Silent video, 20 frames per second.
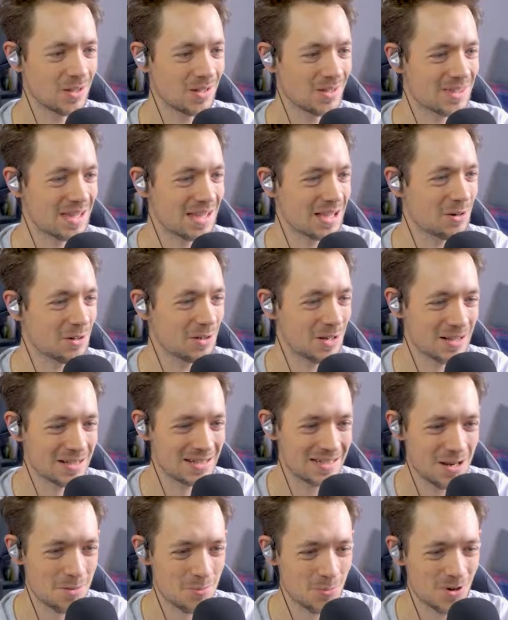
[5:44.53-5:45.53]
Oh, they all look
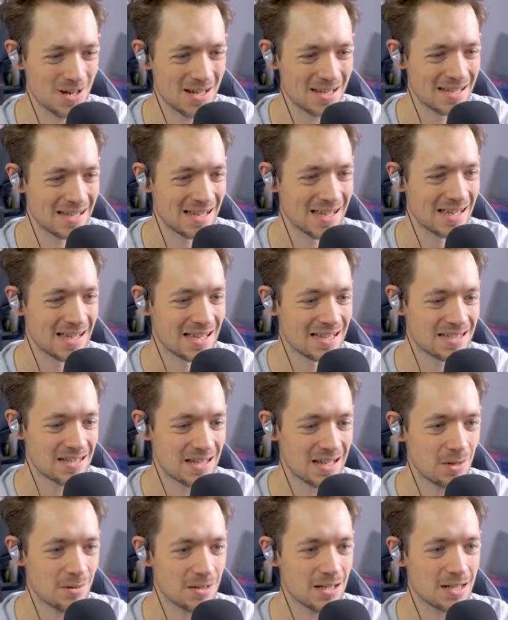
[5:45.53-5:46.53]
so pretty. So
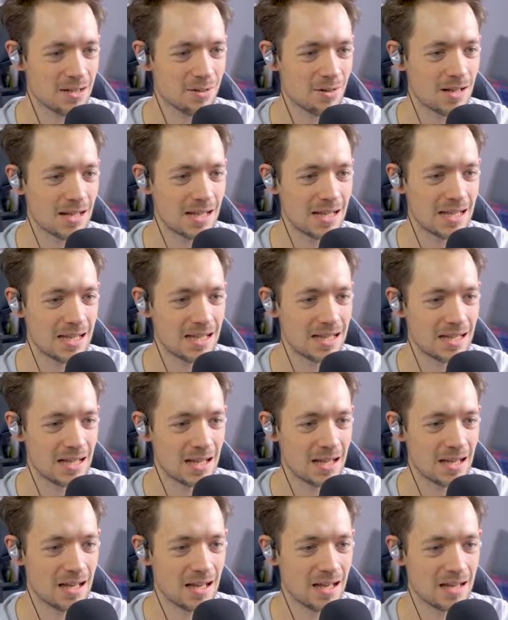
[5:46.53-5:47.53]
now we're gonna create a,
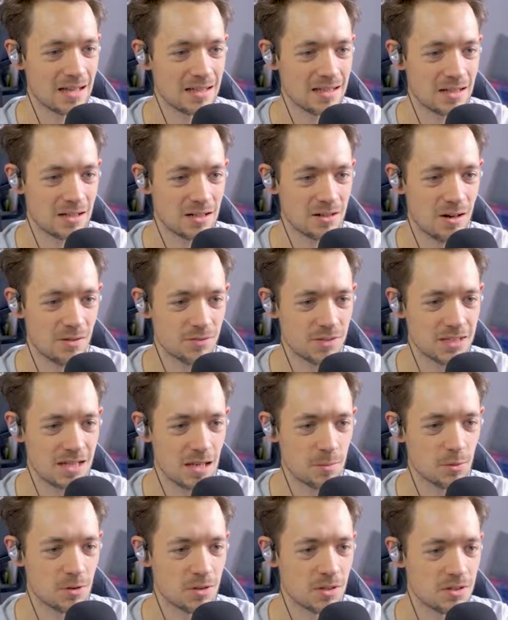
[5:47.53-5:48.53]
uh, a crafting
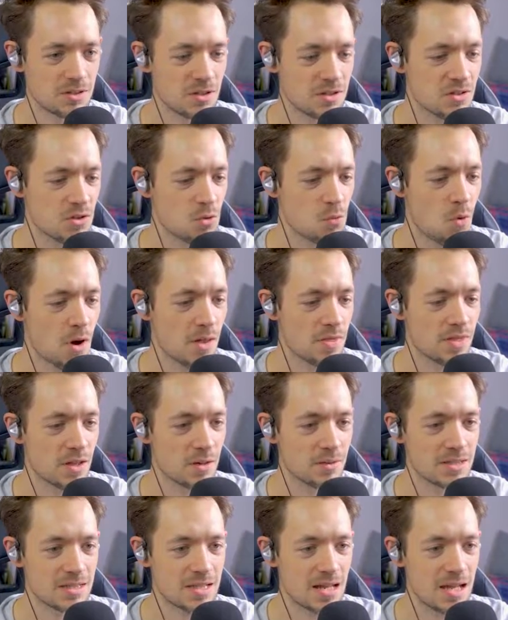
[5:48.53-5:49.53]
table. Just the one
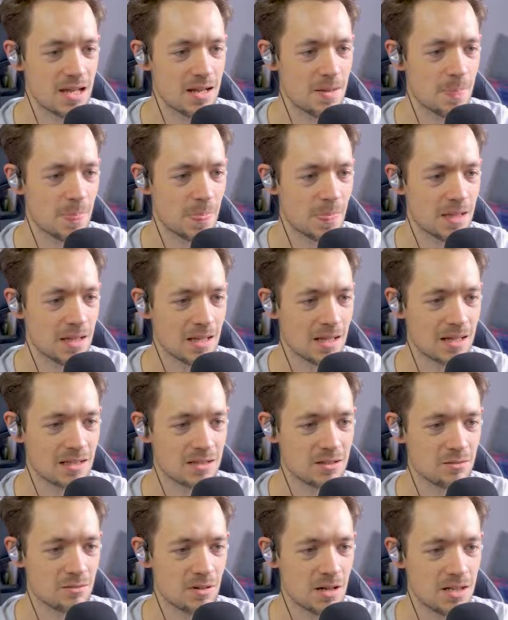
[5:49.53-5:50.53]
though today.
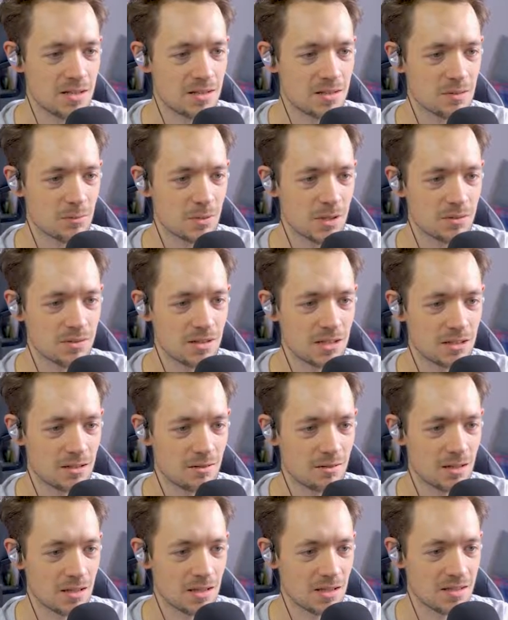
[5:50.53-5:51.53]
That's great. So what else can I
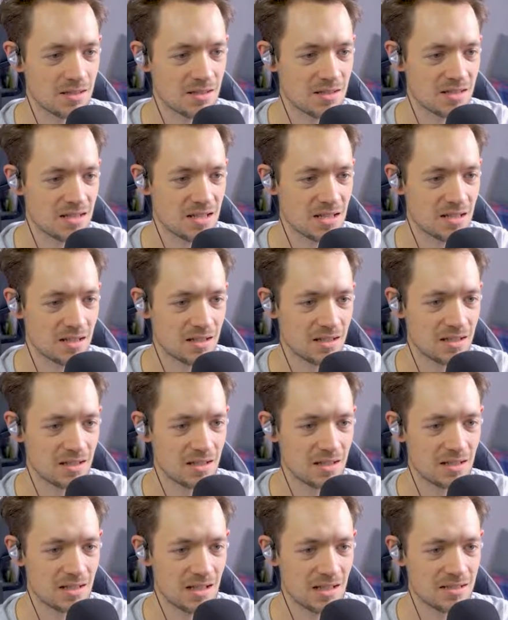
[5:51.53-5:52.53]
create? That's a stick.
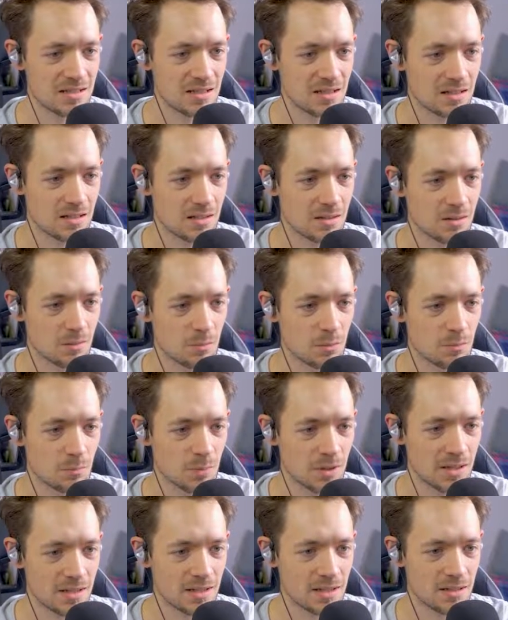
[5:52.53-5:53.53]
That's a wooden
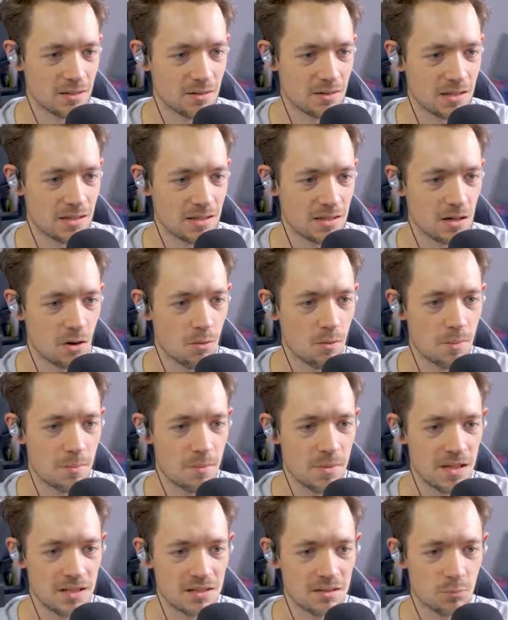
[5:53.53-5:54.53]
plank. Can I create anything? Oh,
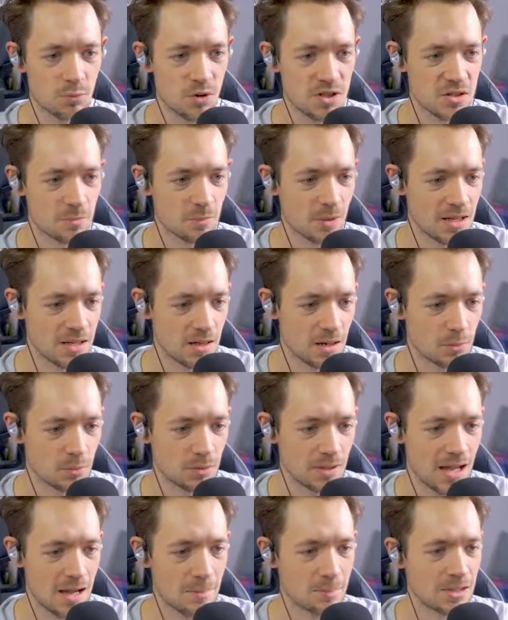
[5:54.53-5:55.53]
that's a pressure plate. I will
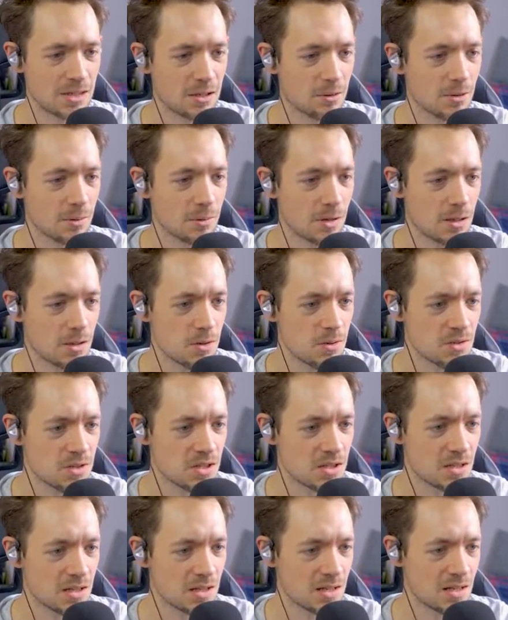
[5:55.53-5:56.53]
happily create one of
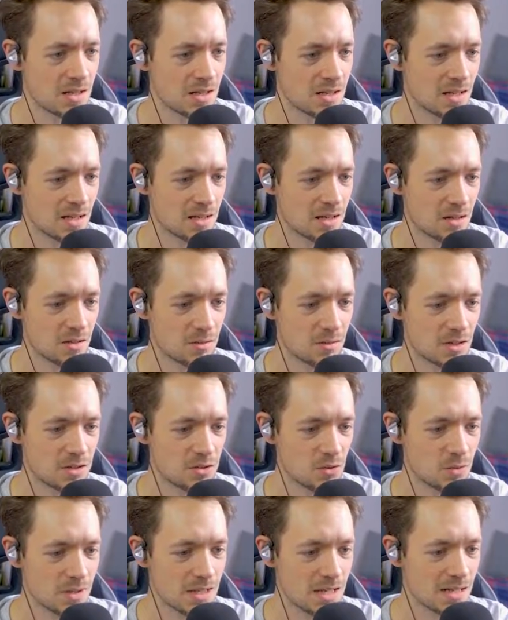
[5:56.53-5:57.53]
those. Can't create a
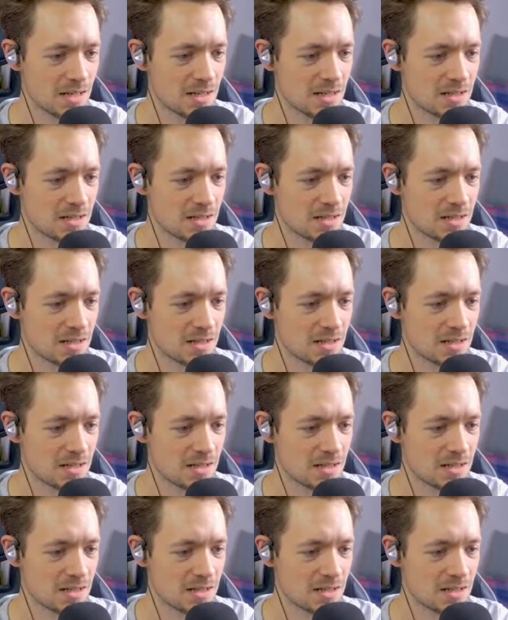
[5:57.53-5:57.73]
door yet.